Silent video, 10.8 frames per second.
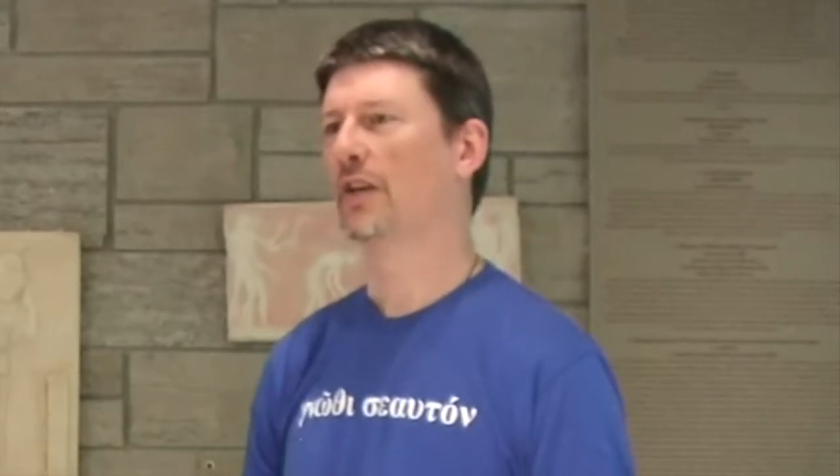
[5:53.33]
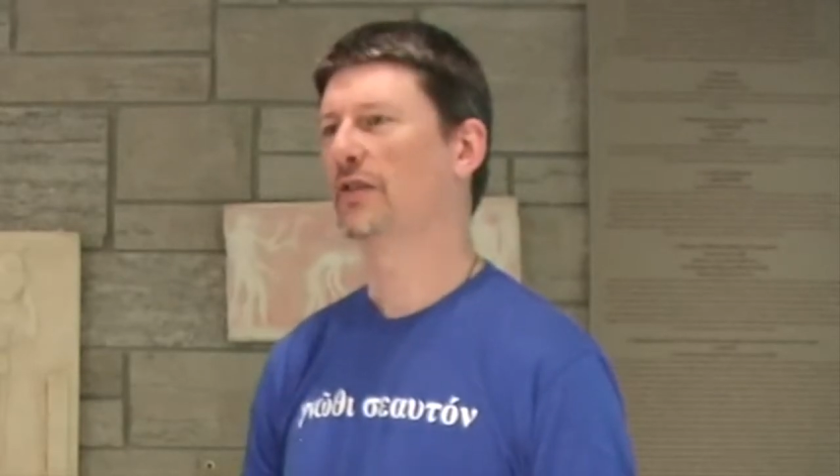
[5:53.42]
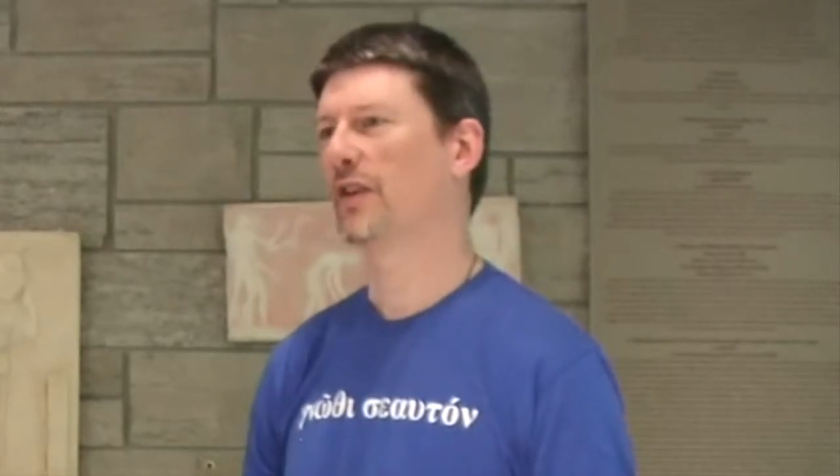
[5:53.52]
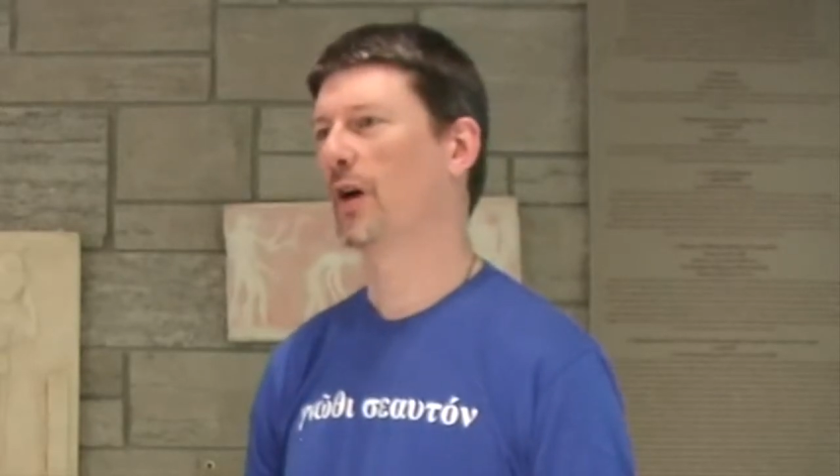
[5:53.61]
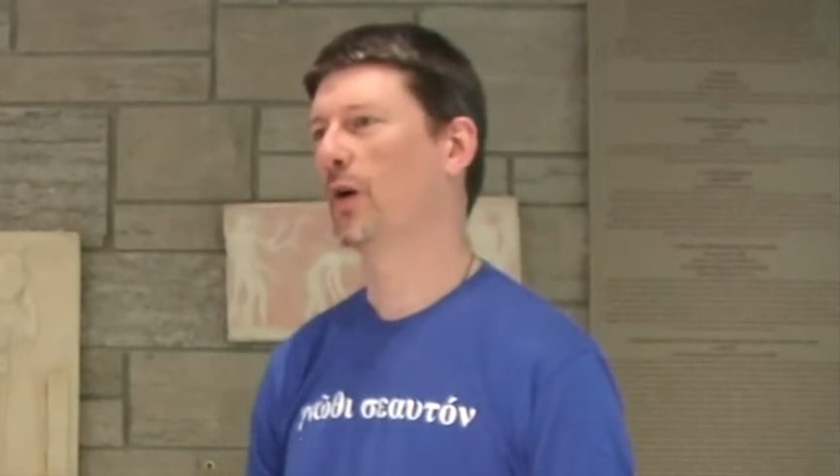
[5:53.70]

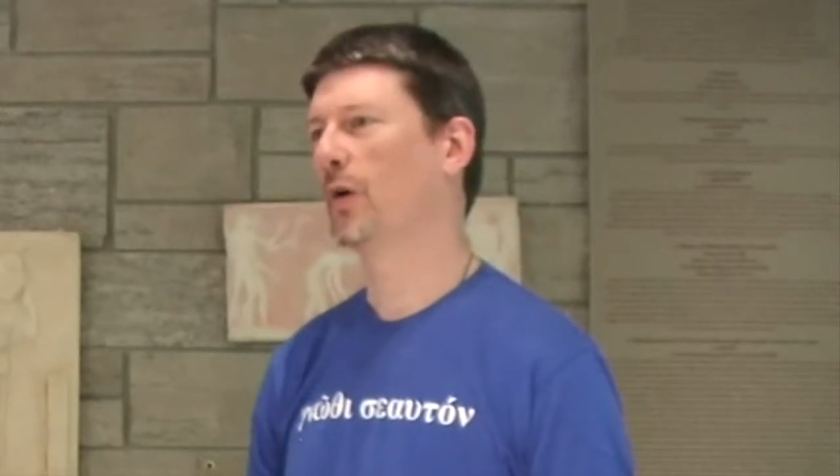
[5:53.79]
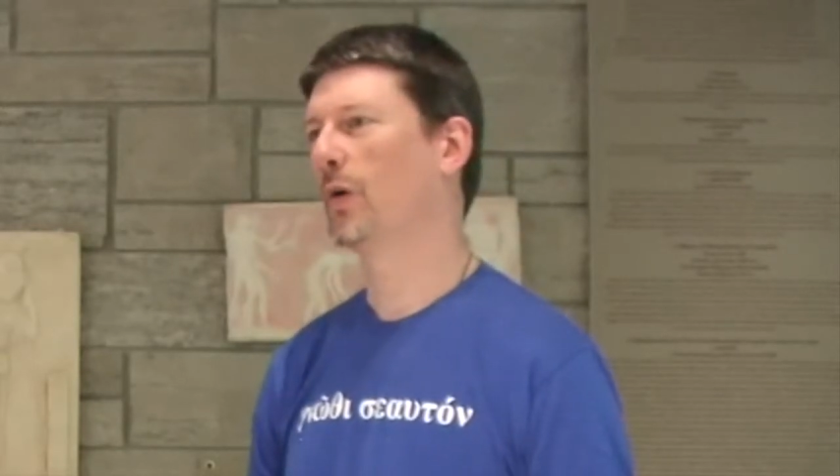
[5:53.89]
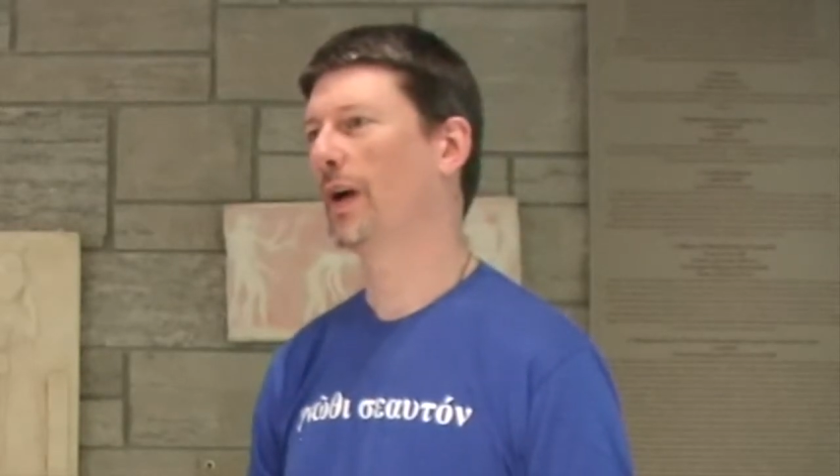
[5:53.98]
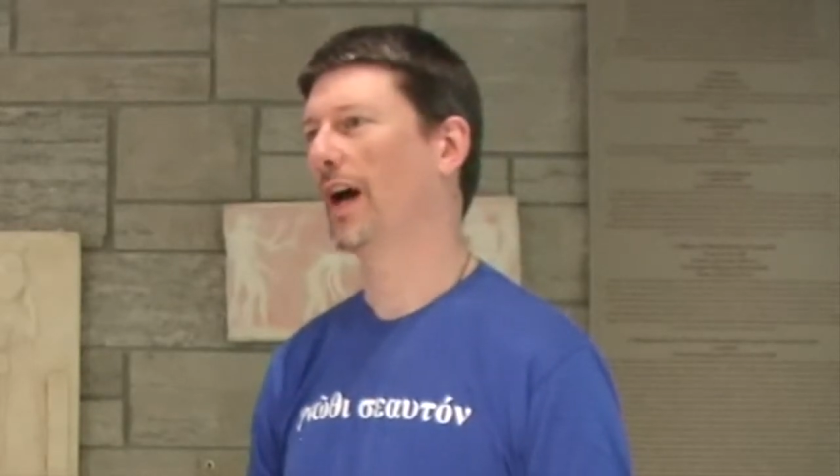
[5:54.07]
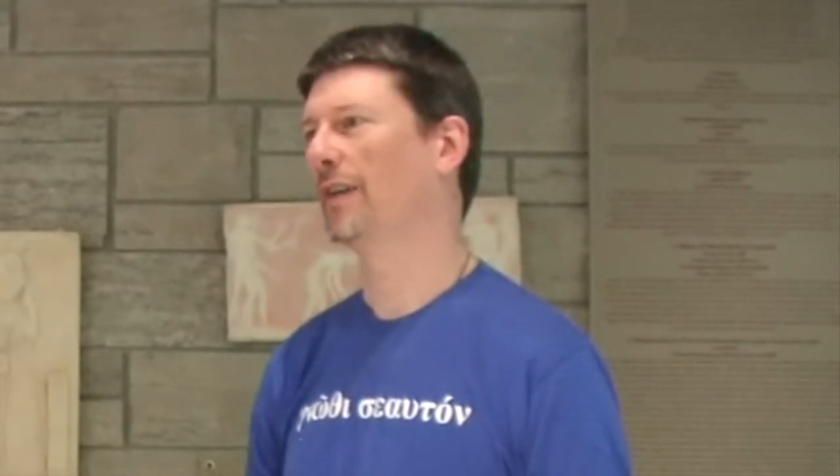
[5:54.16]

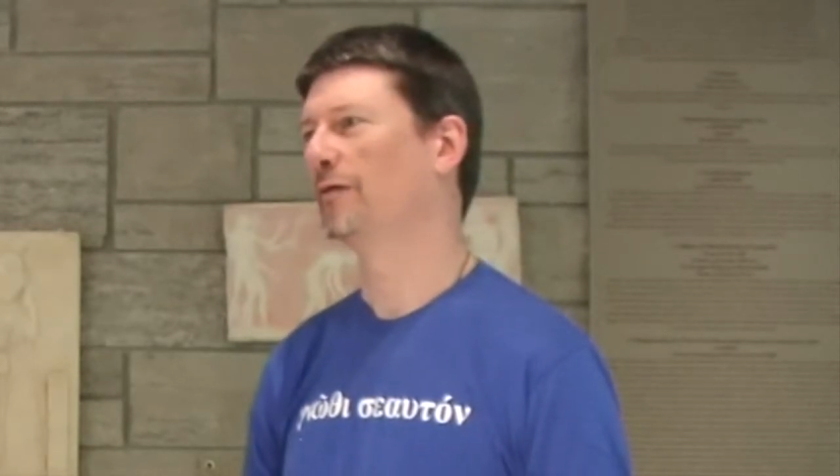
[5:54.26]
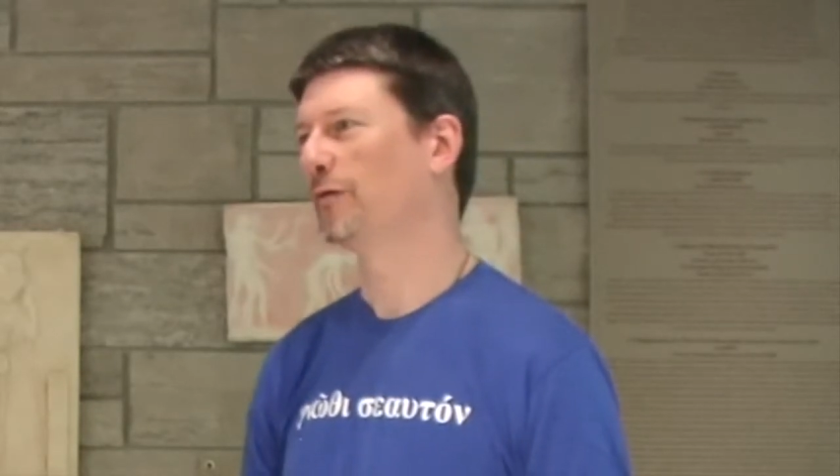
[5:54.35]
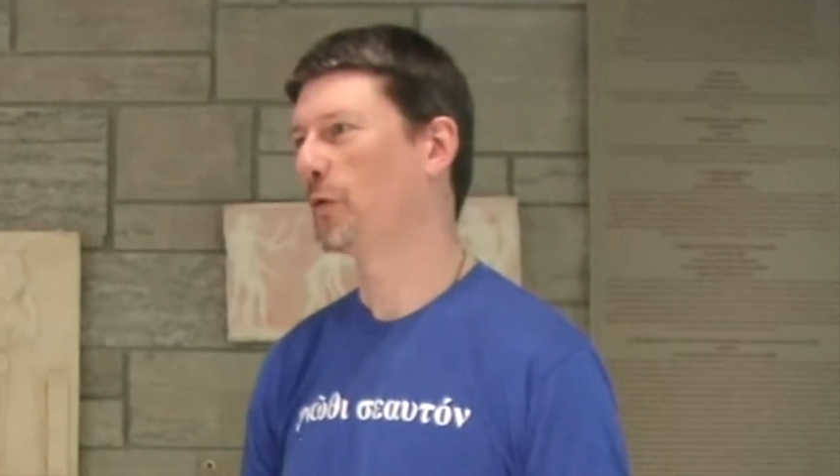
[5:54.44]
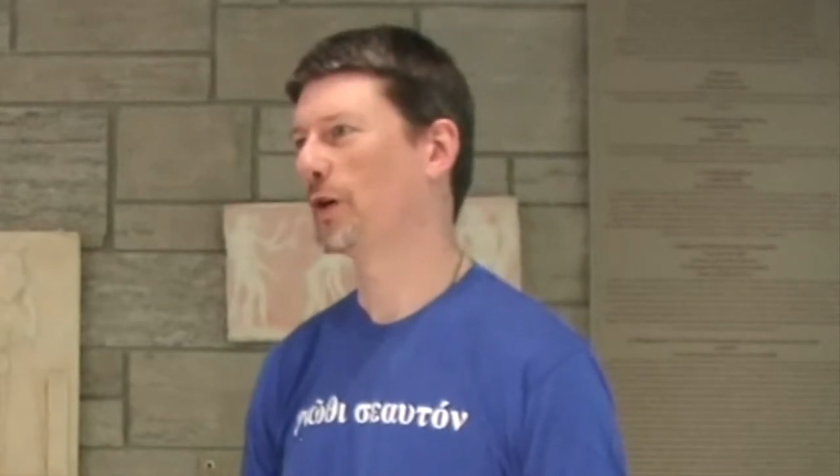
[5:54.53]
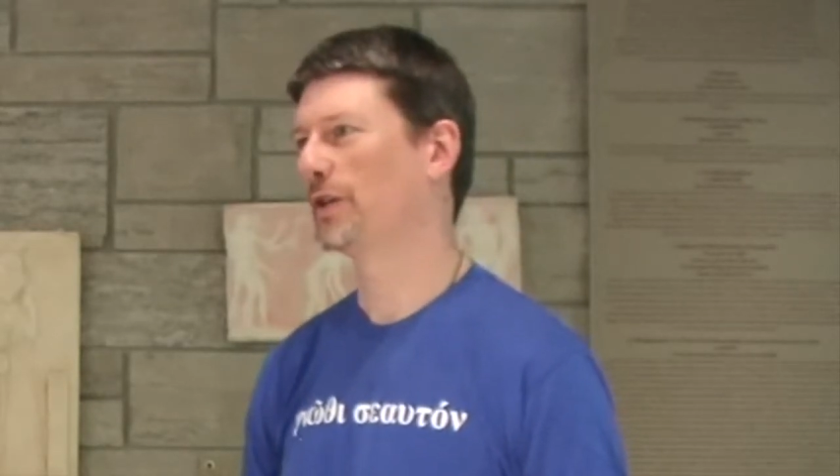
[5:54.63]
So
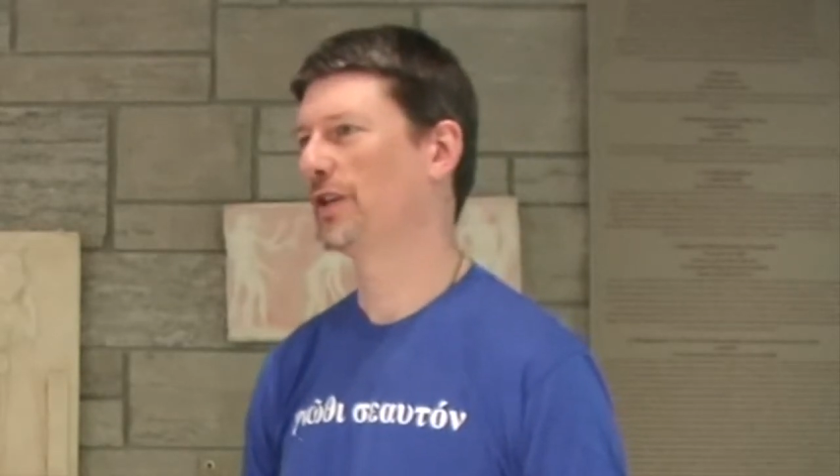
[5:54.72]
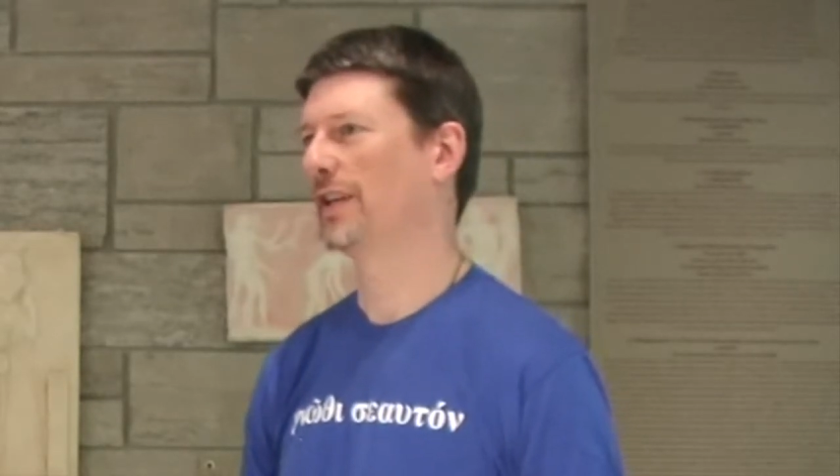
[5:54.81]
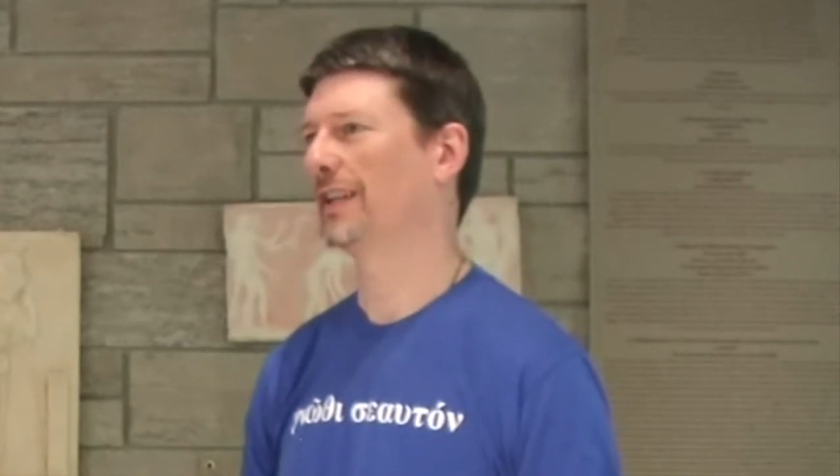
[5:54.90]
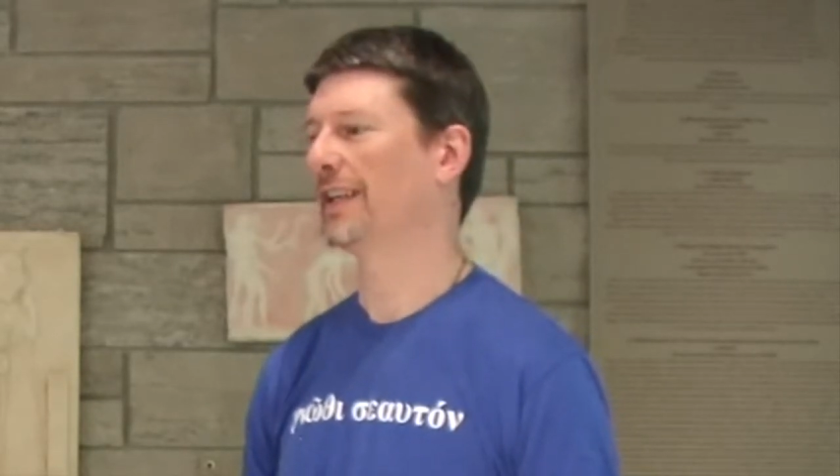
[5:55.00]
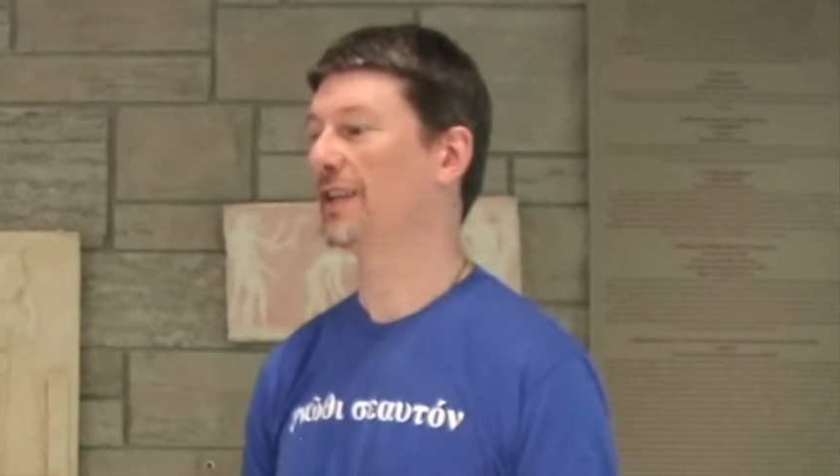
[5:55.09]

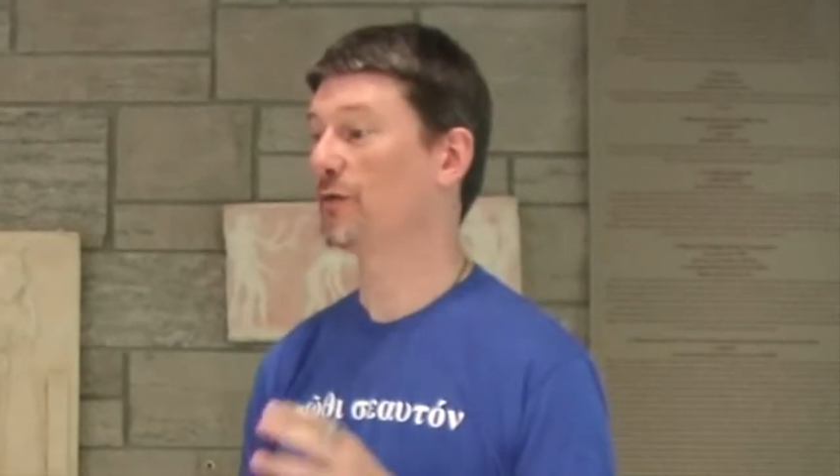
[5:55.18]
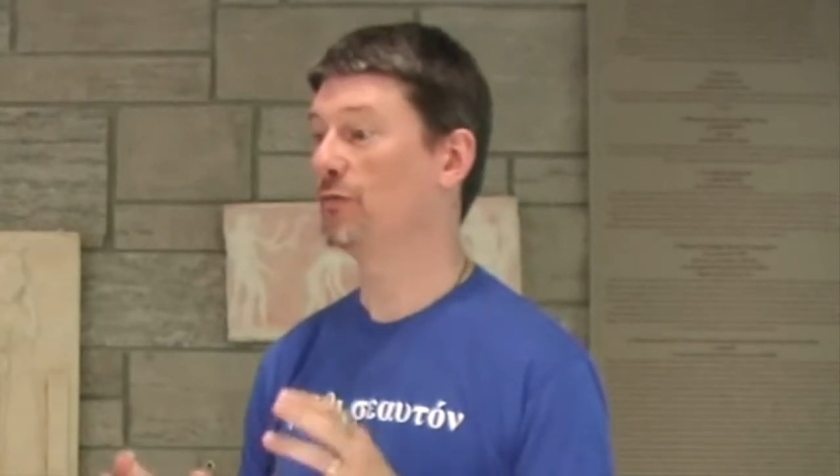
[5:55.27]
unfortunately,